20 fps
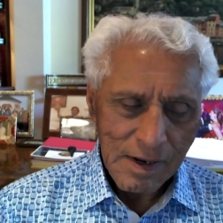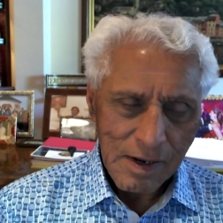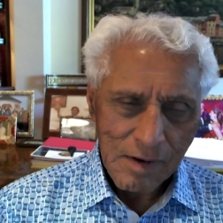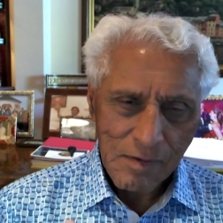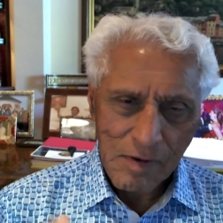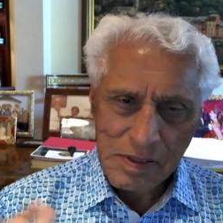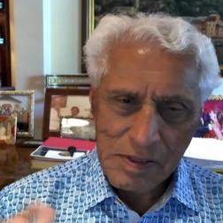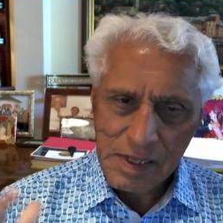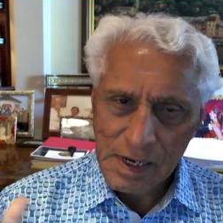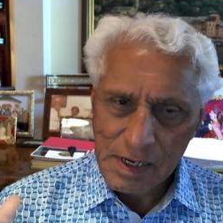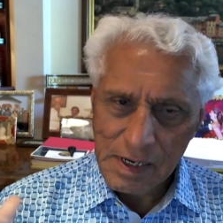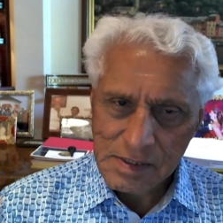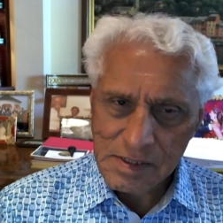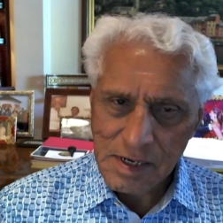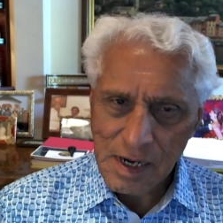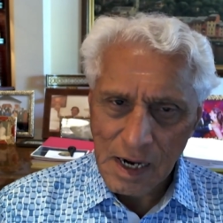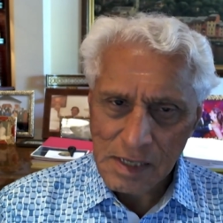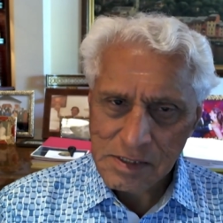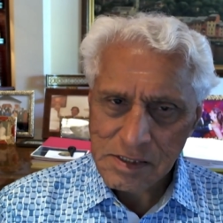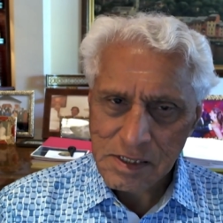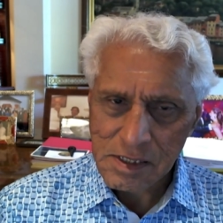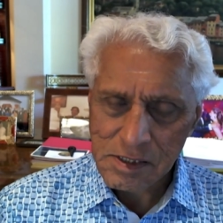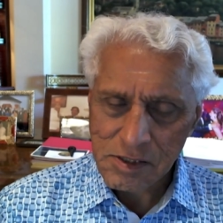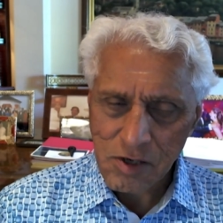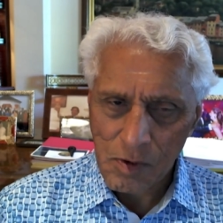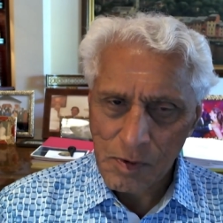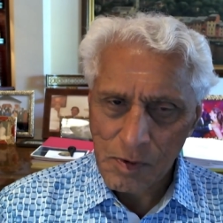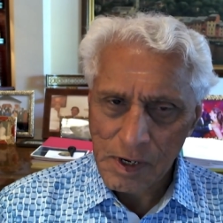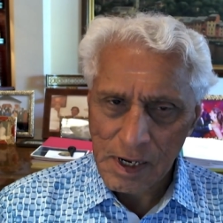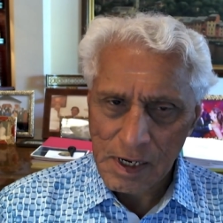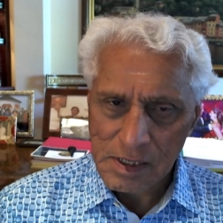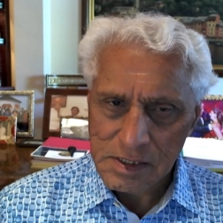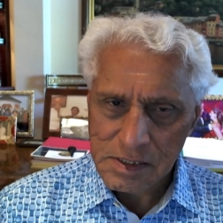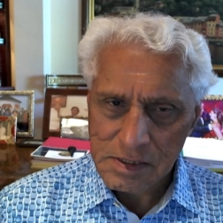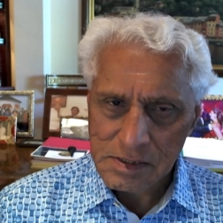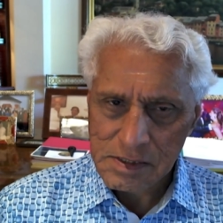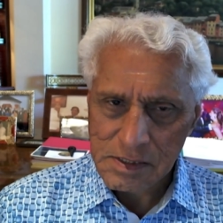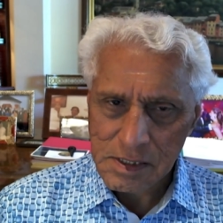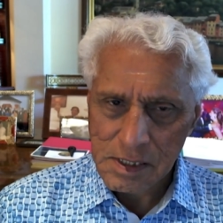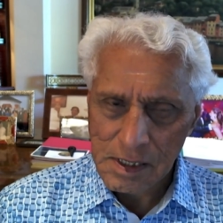Well, the International Atomic
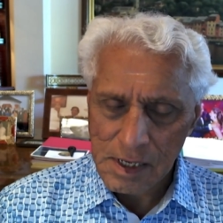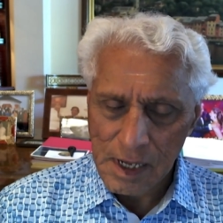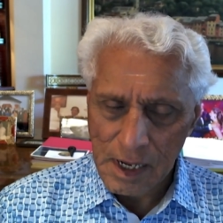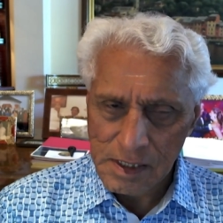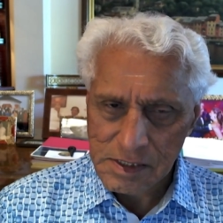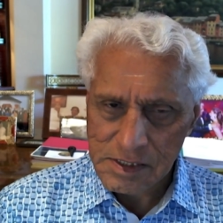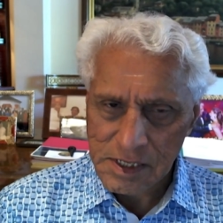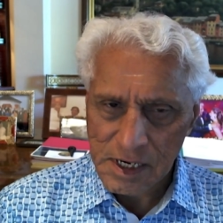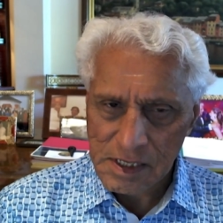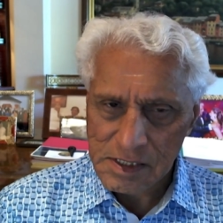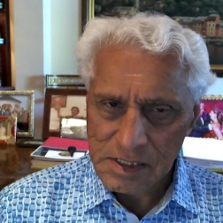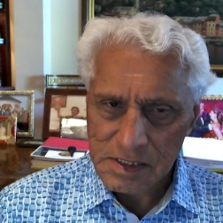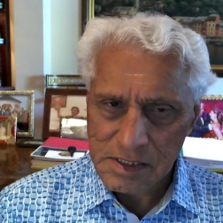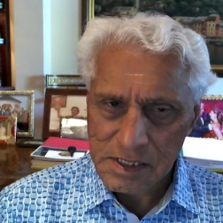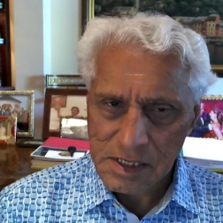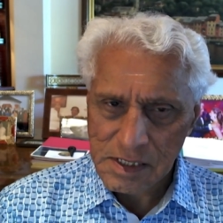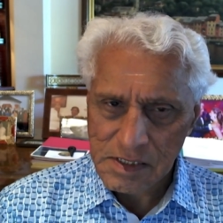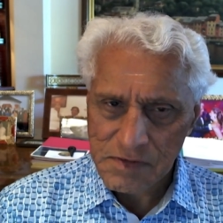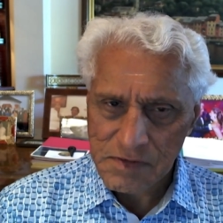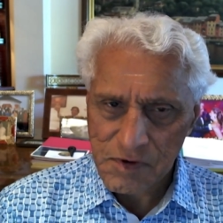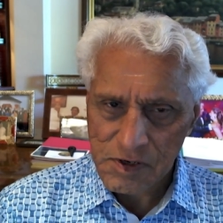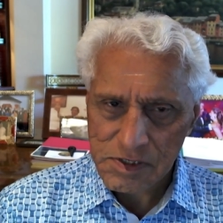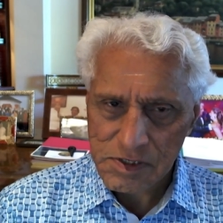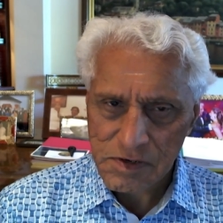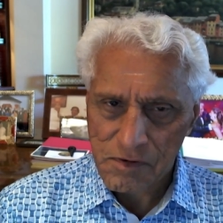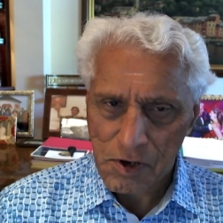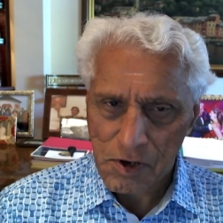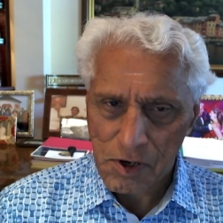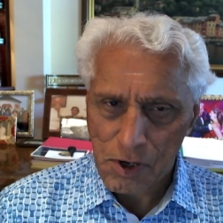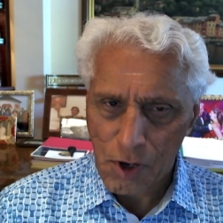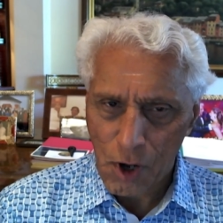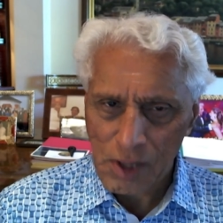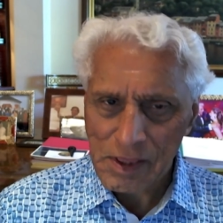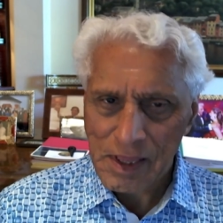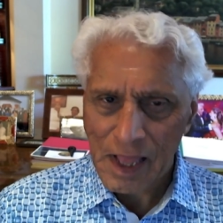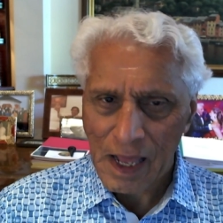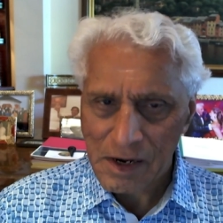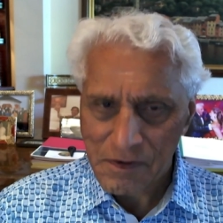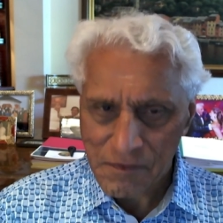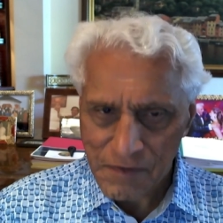Energy Agency is, first of all, not
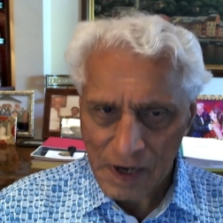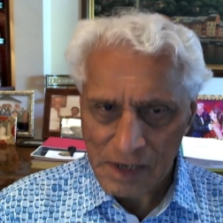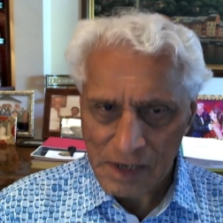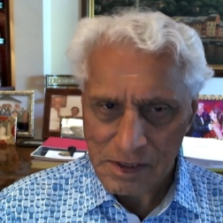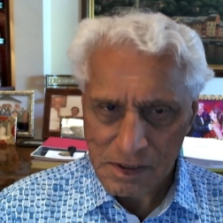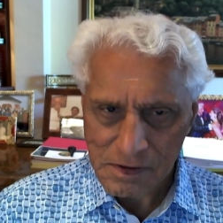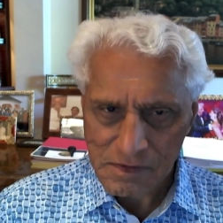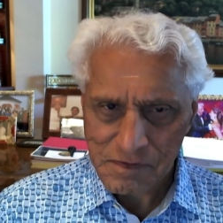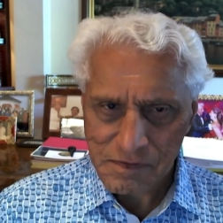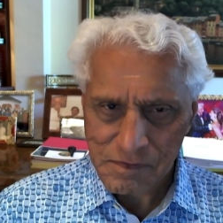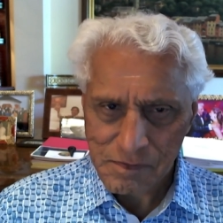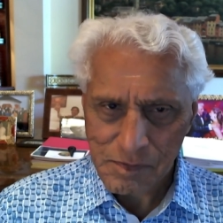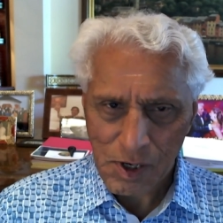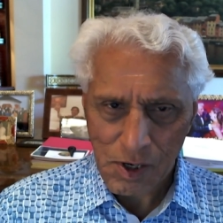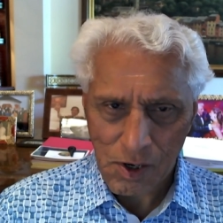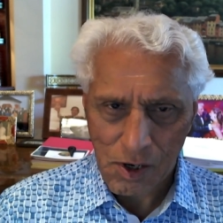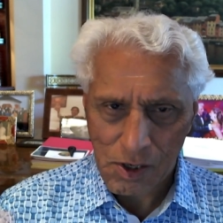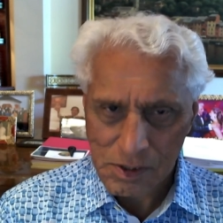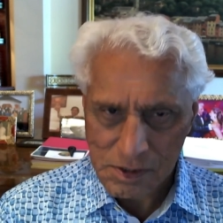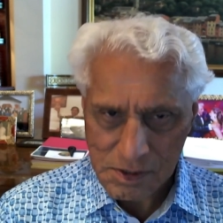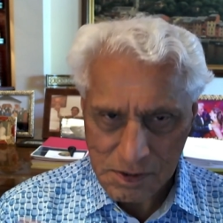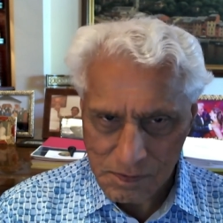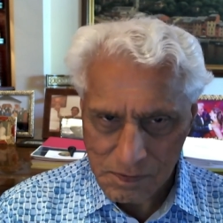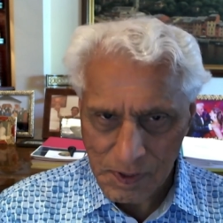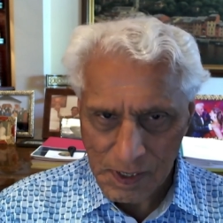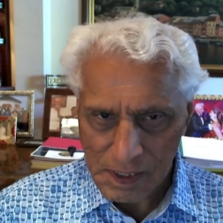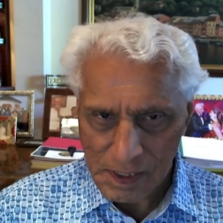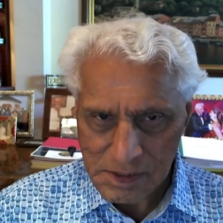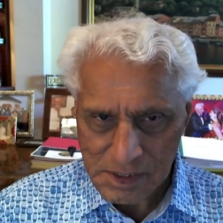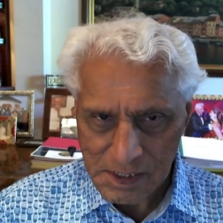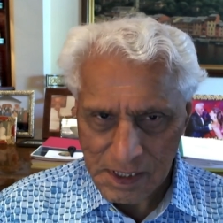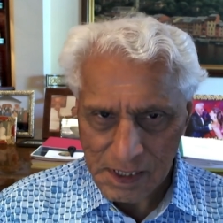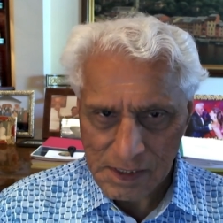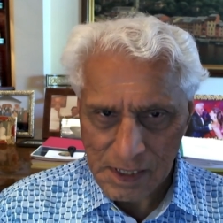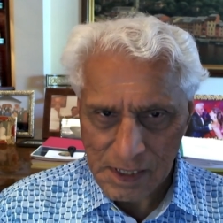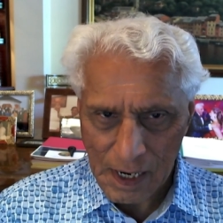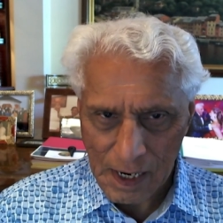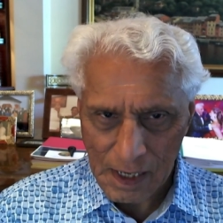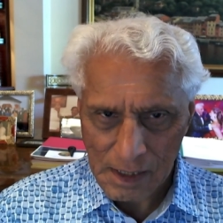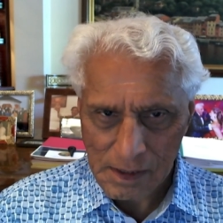that effective, because we can see
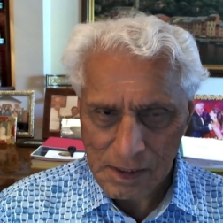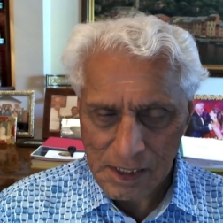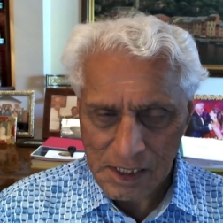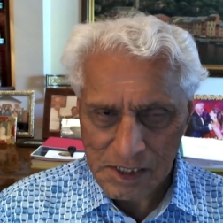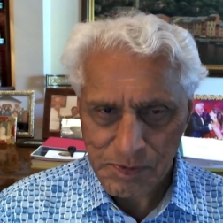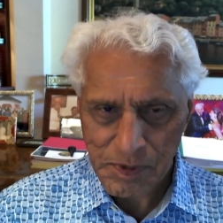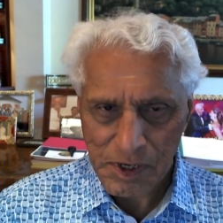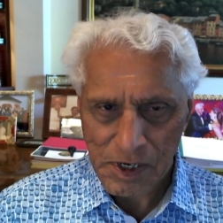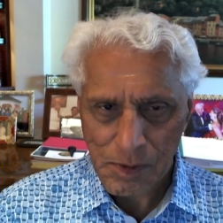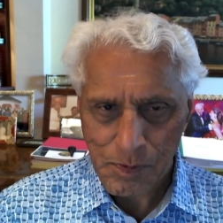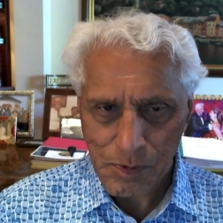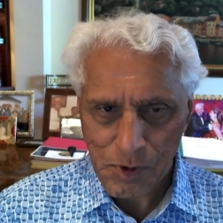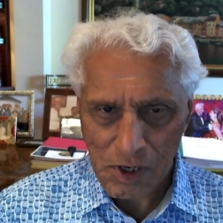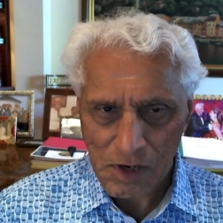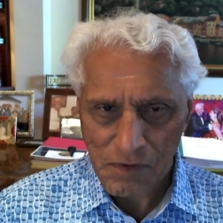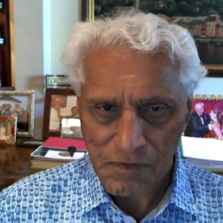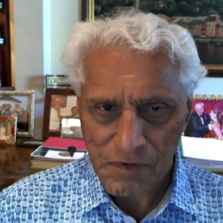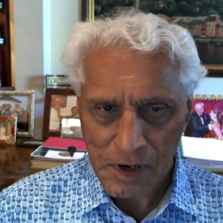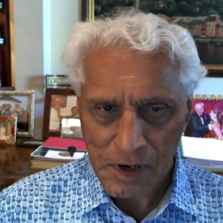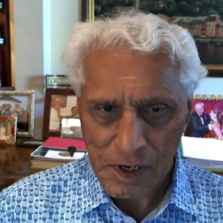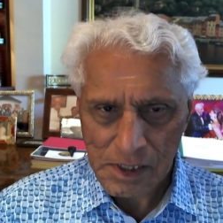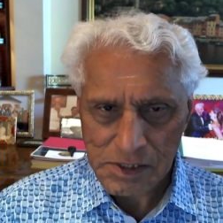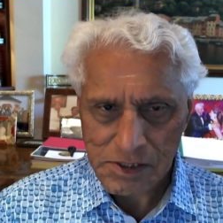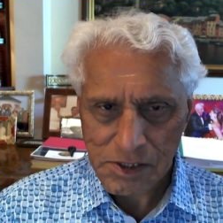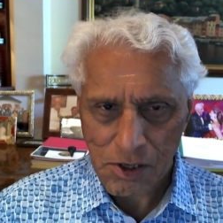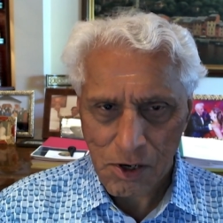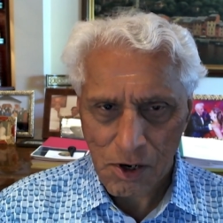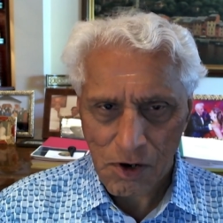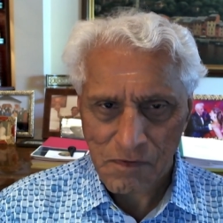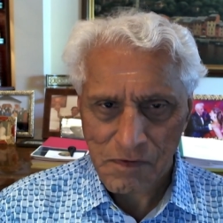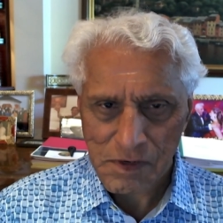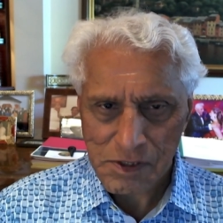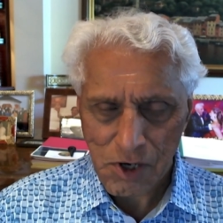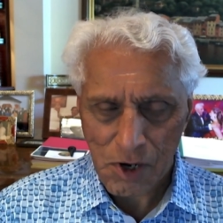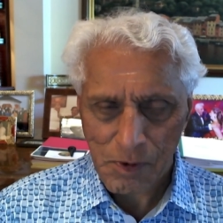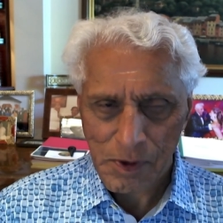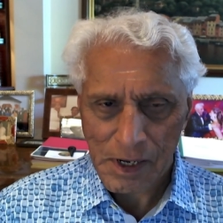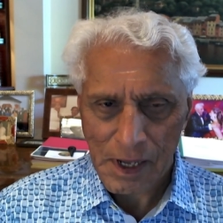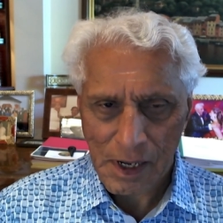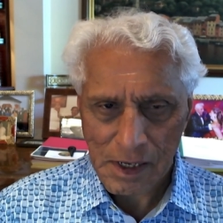that there's been a proliferation of
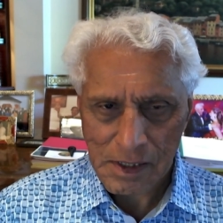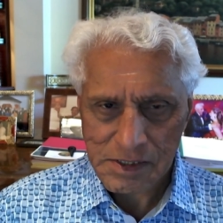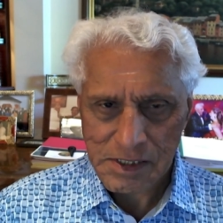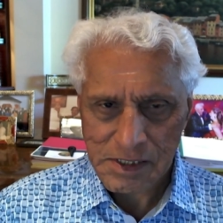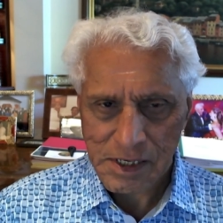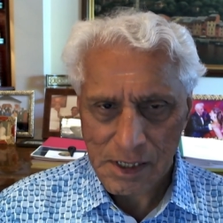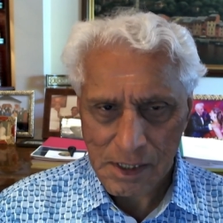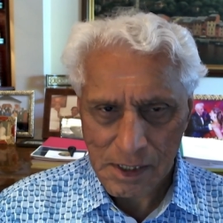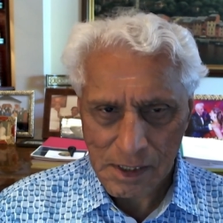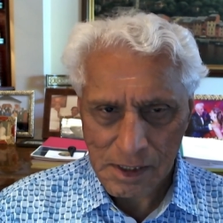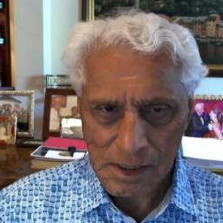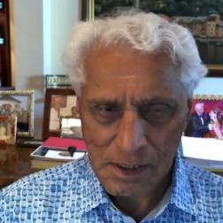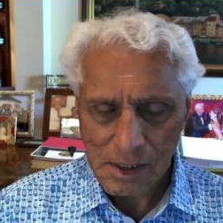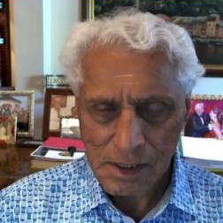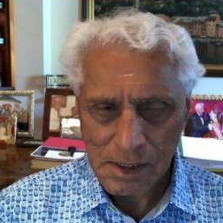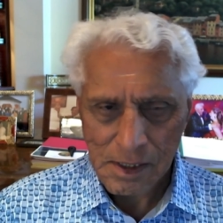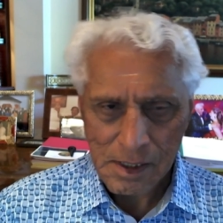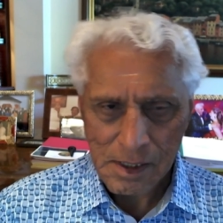atomic energy in